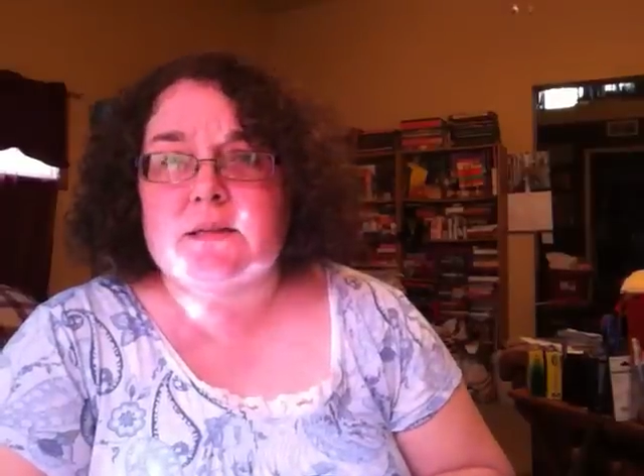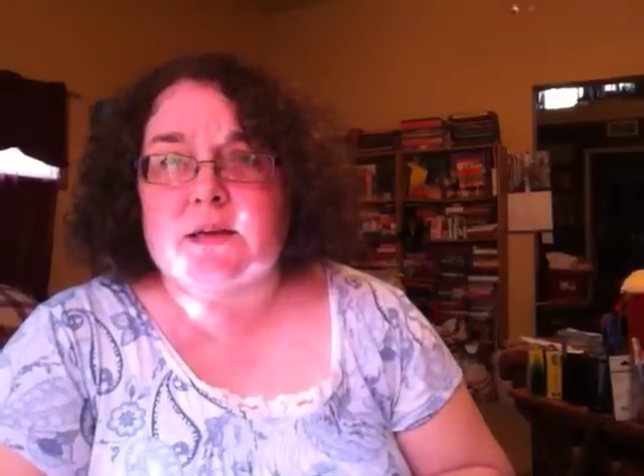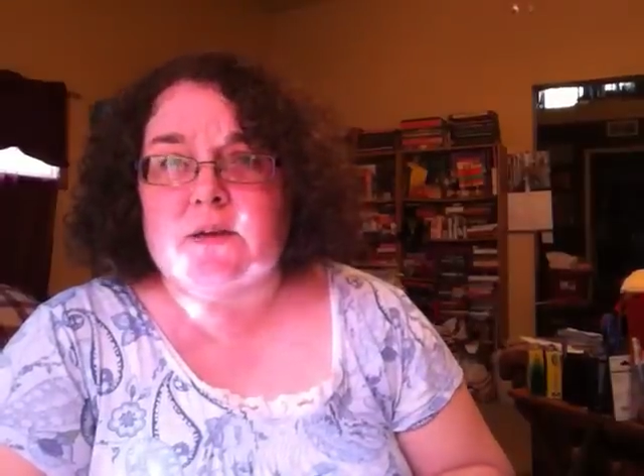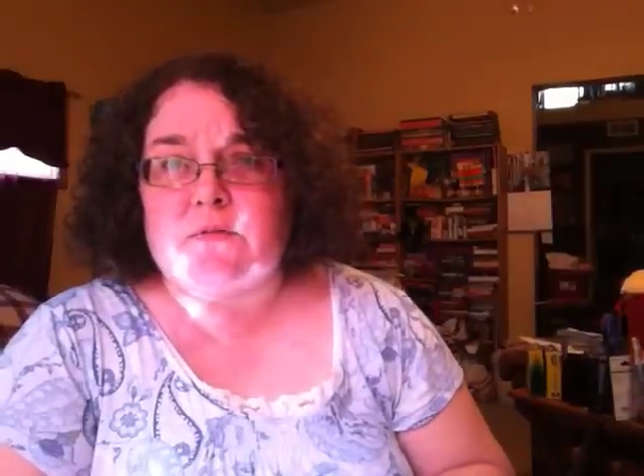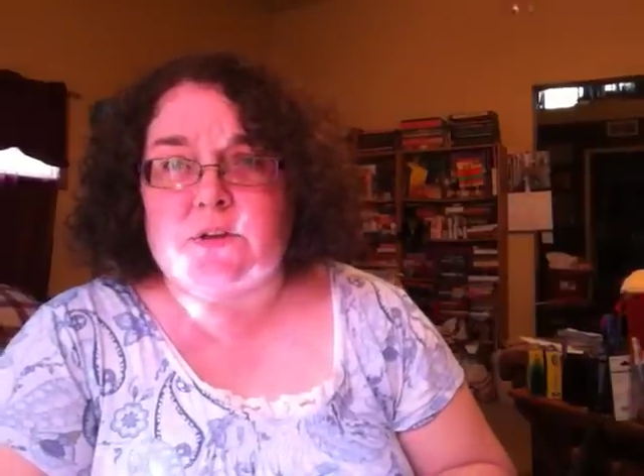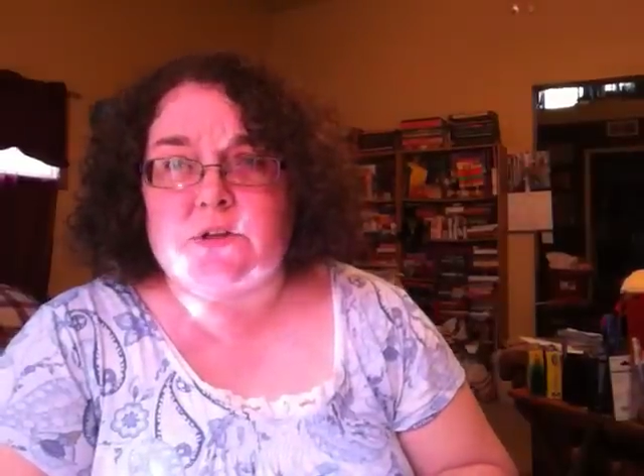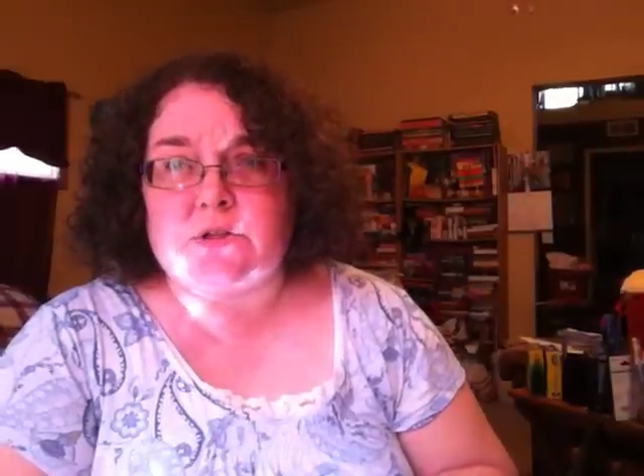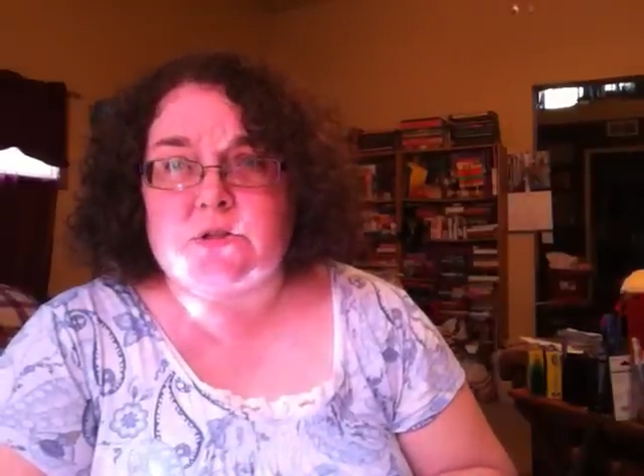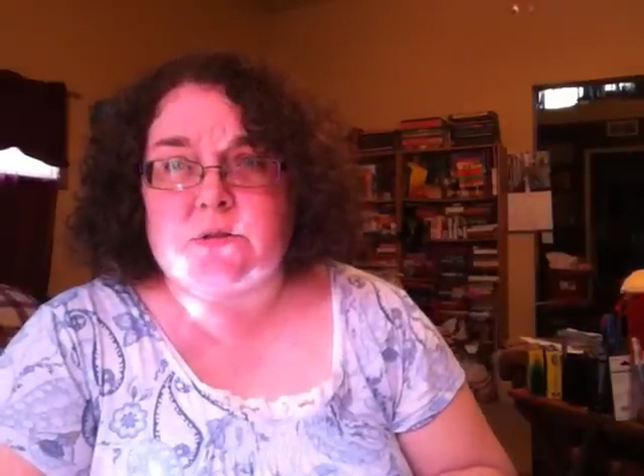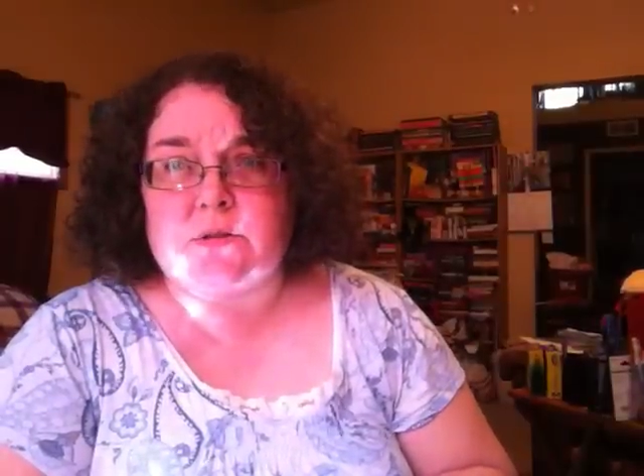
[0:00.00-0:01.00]
I think I
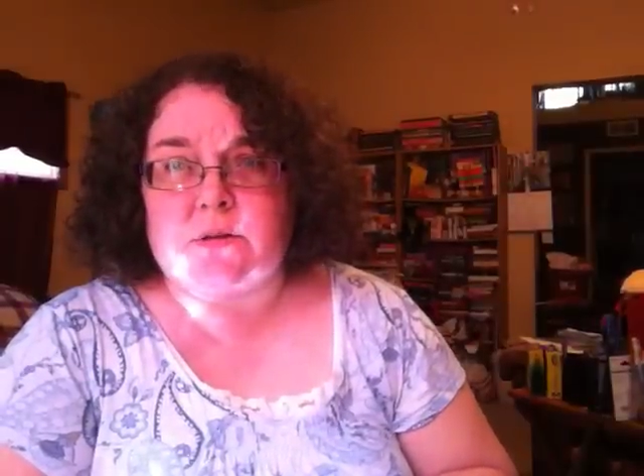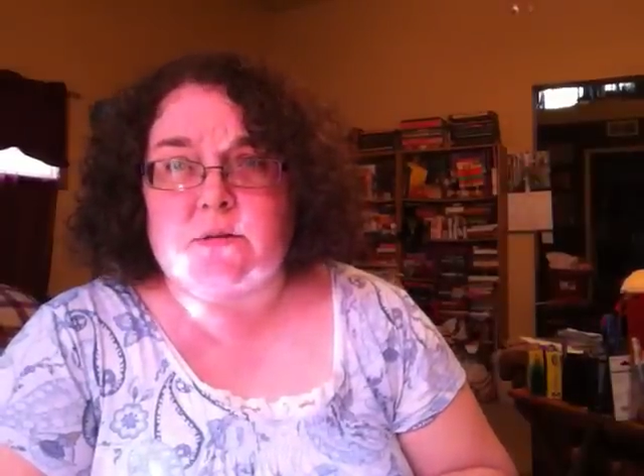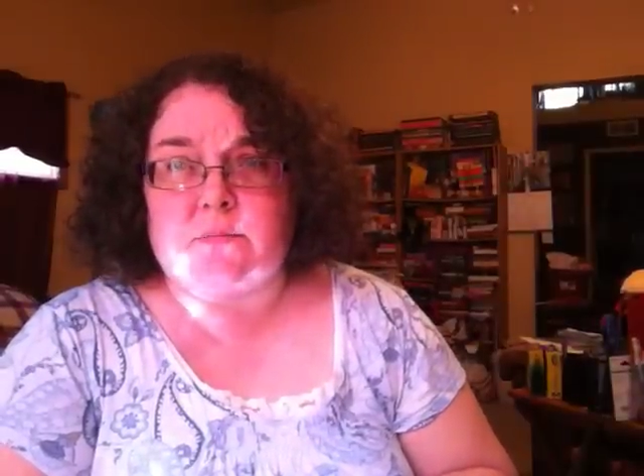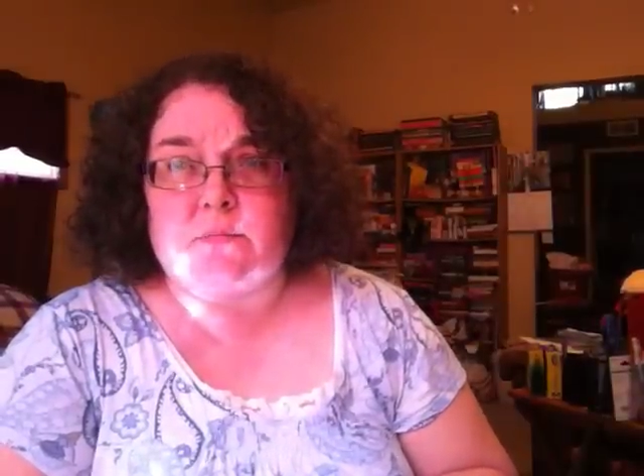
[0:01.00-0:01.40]
finished the